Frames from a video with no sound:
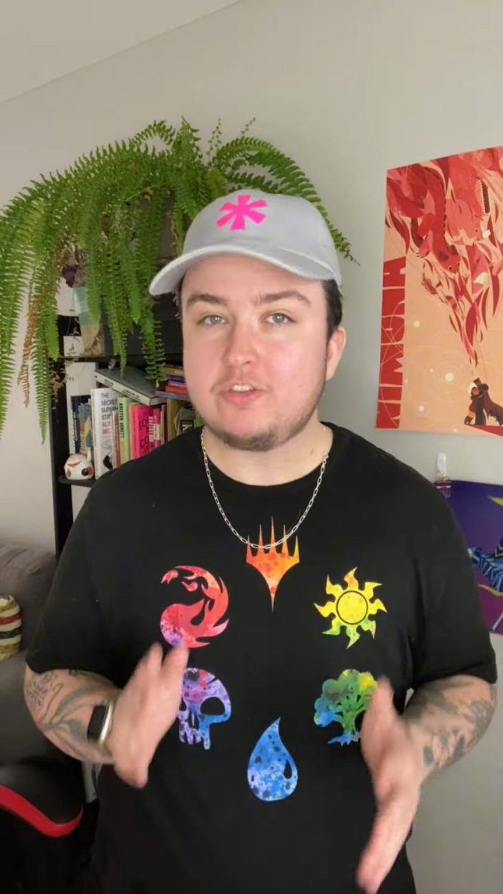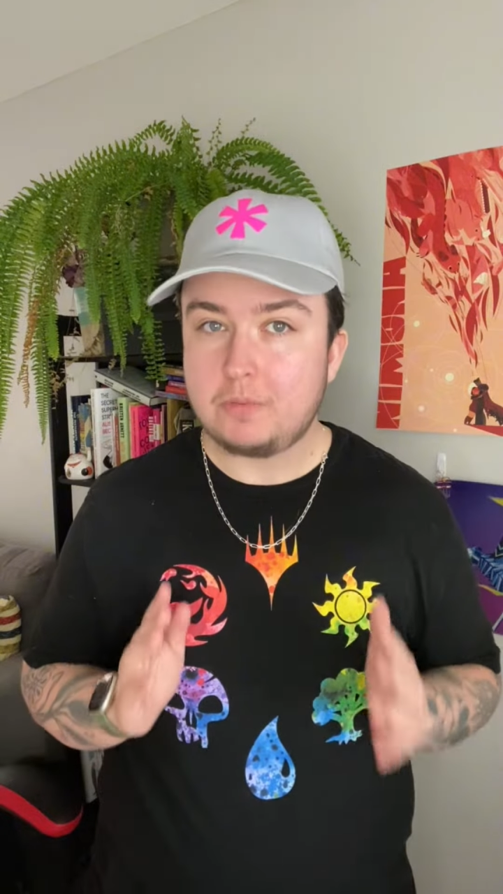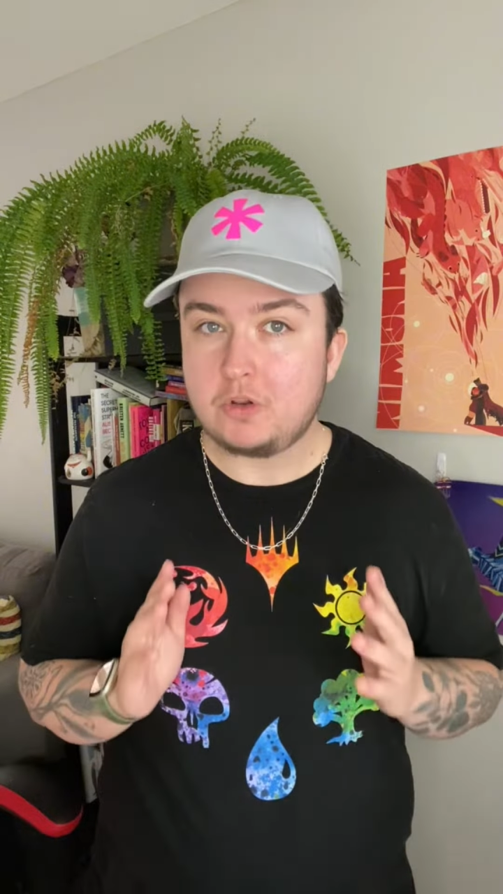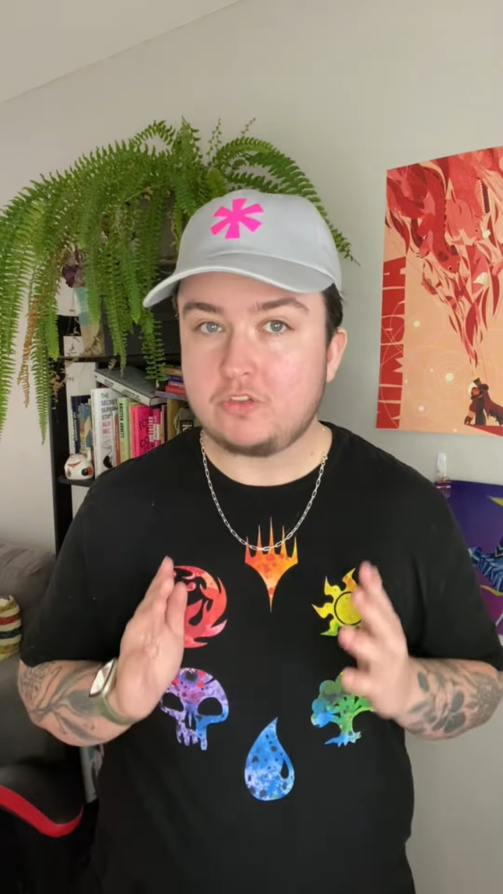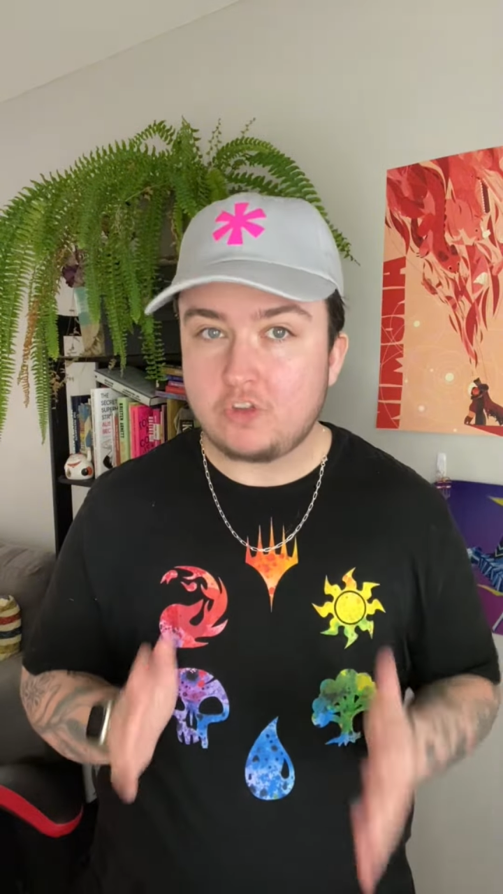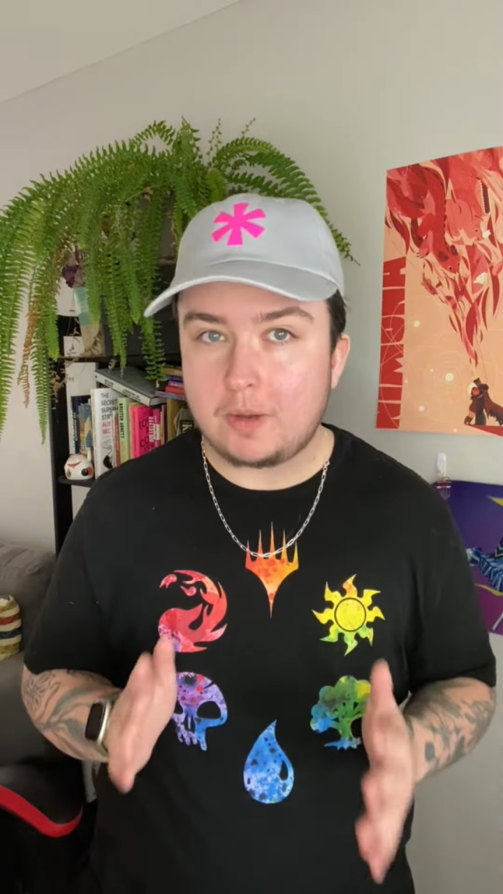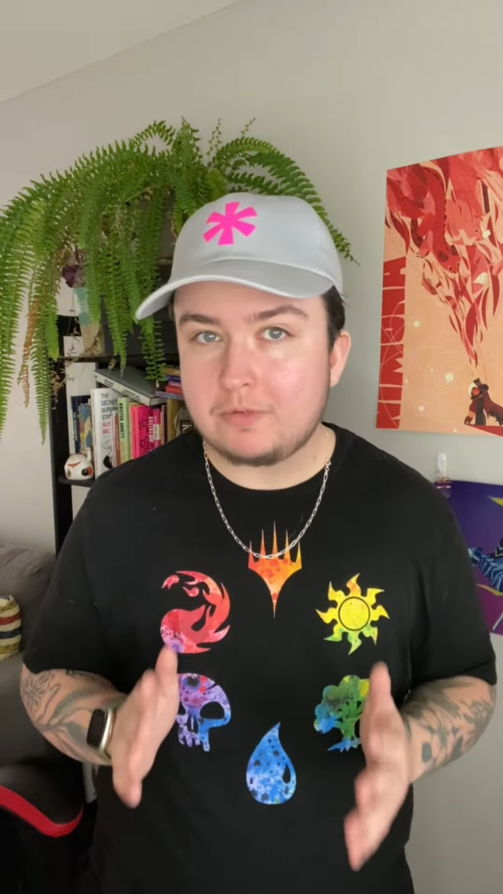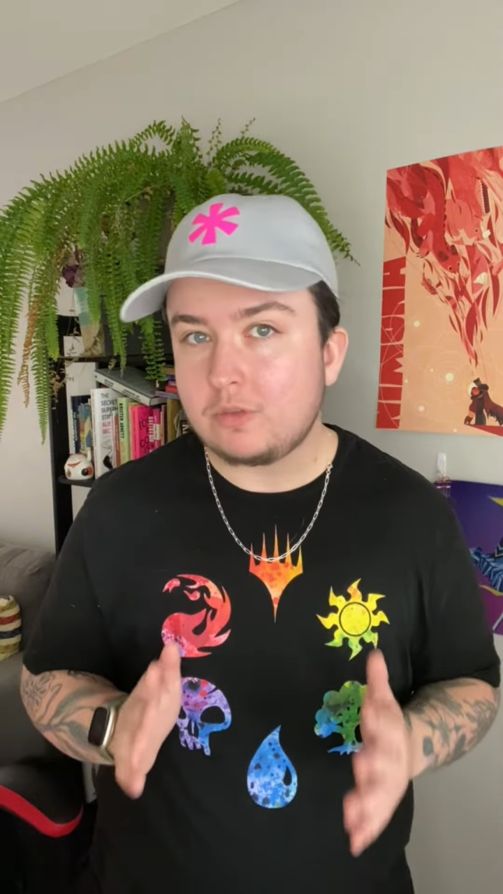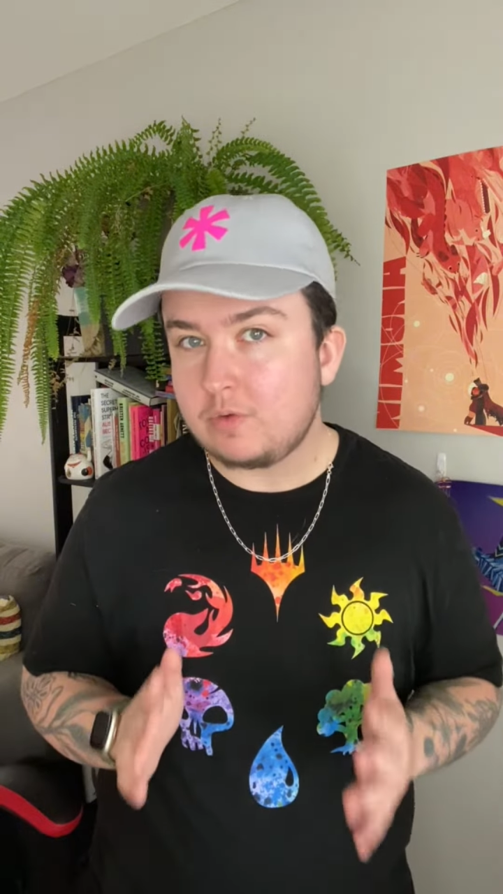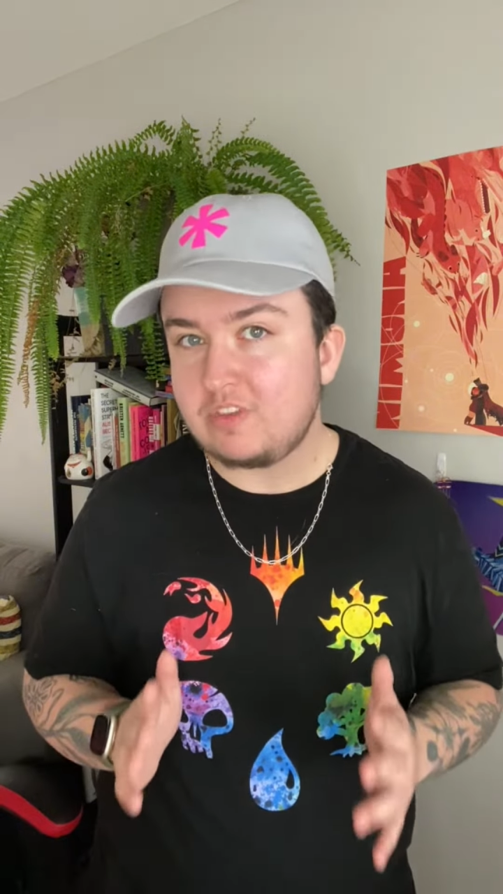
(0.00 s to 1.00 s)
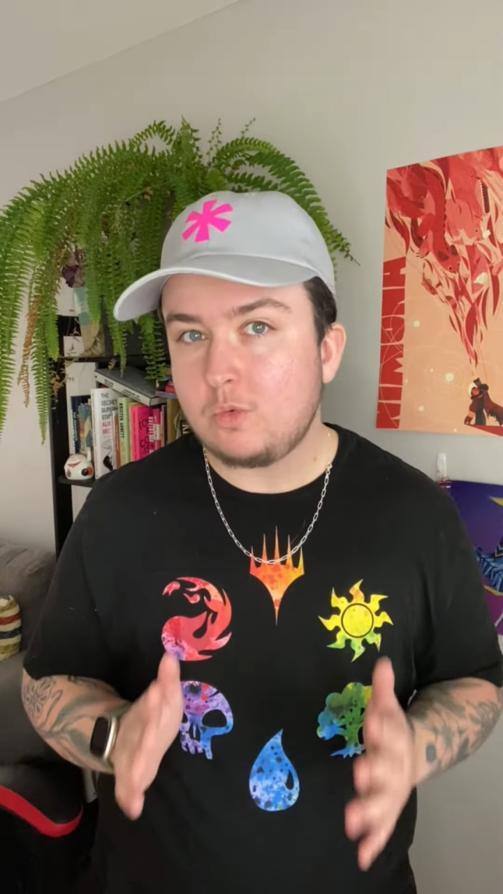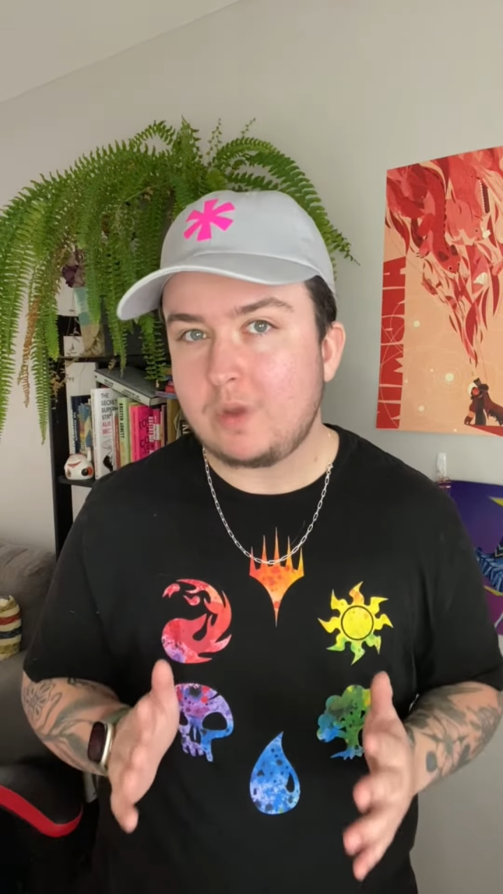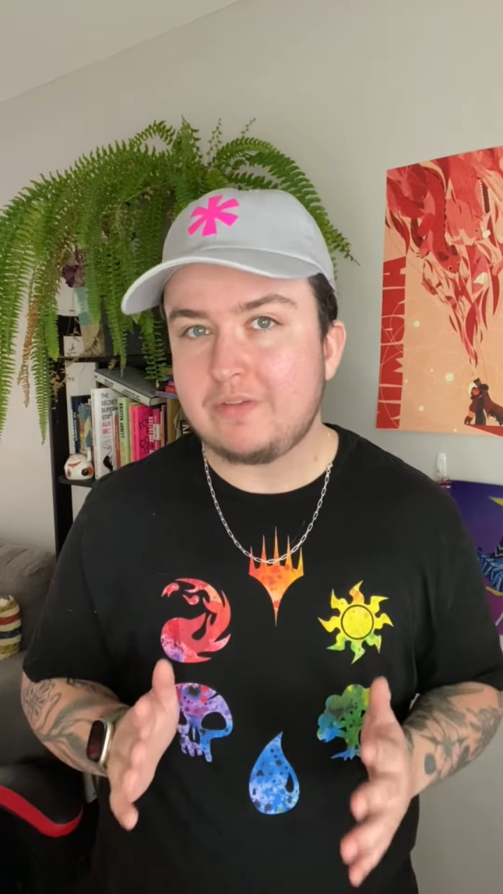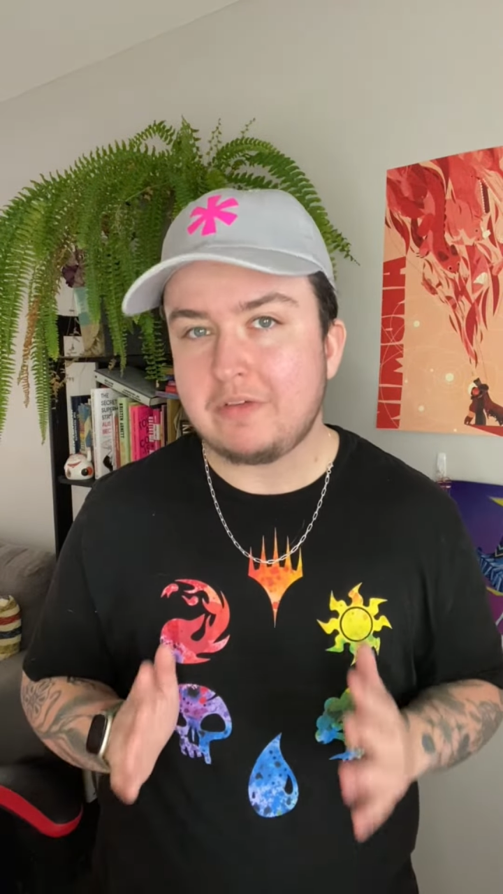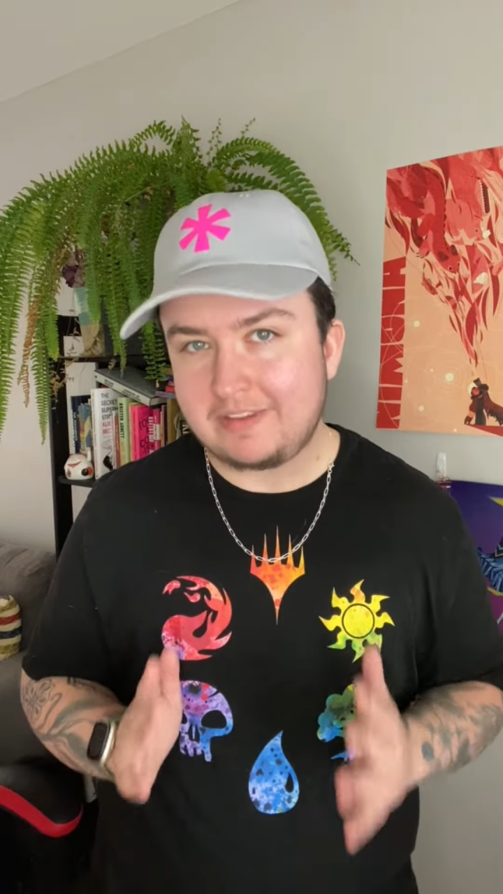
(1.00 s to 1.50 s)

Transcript: to put a stop to the recent wave of